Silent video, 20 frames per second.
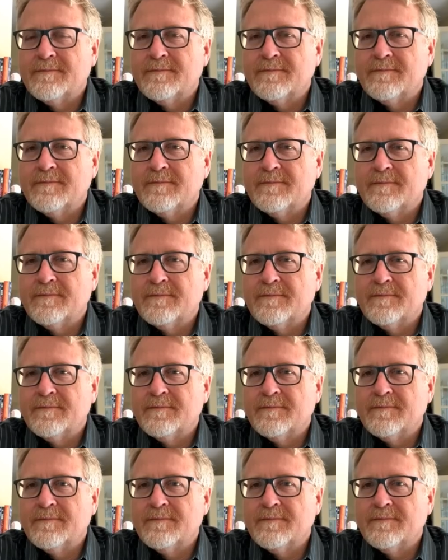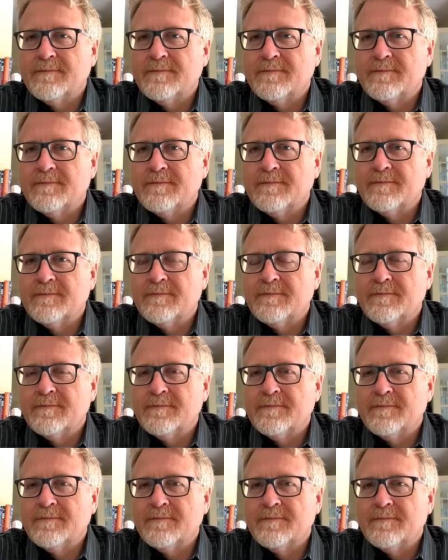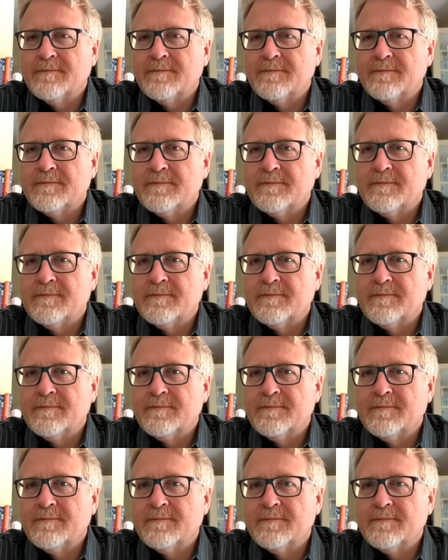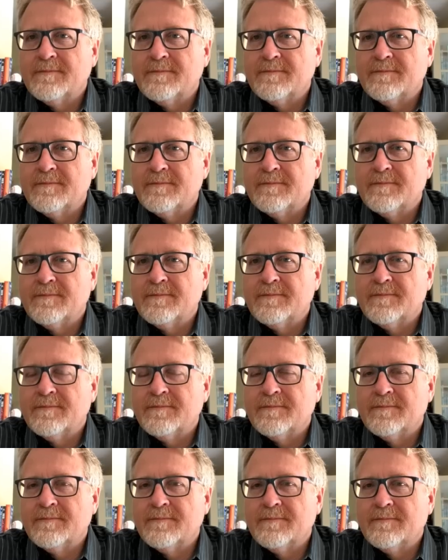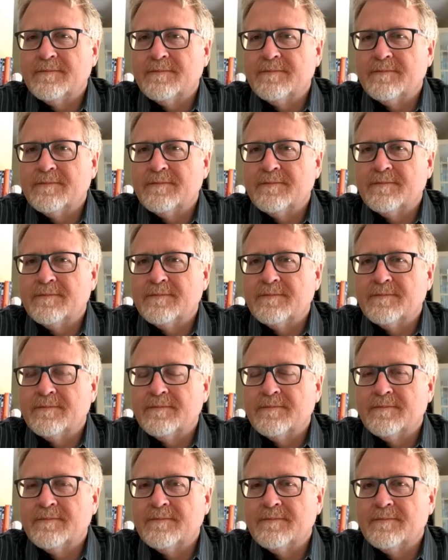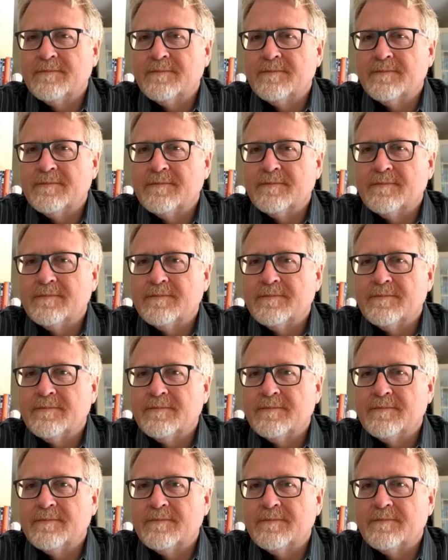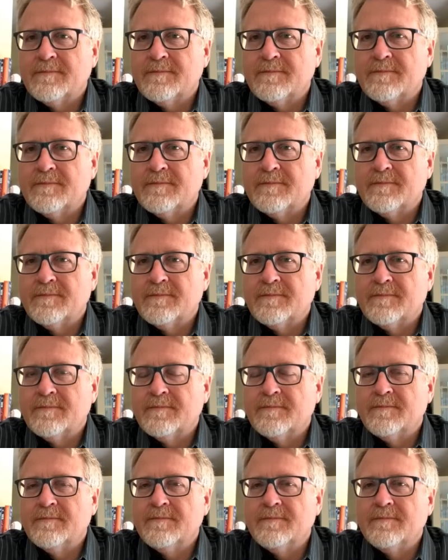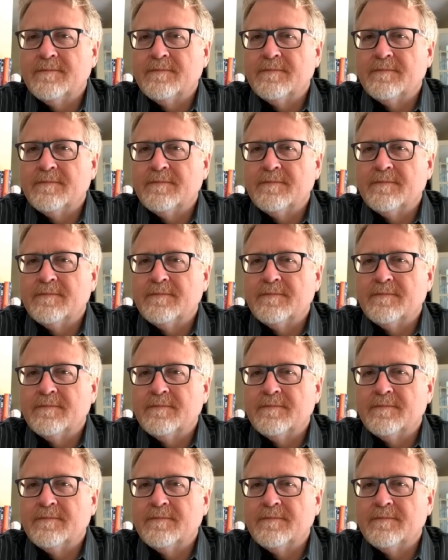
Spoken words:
The person shown says nothing.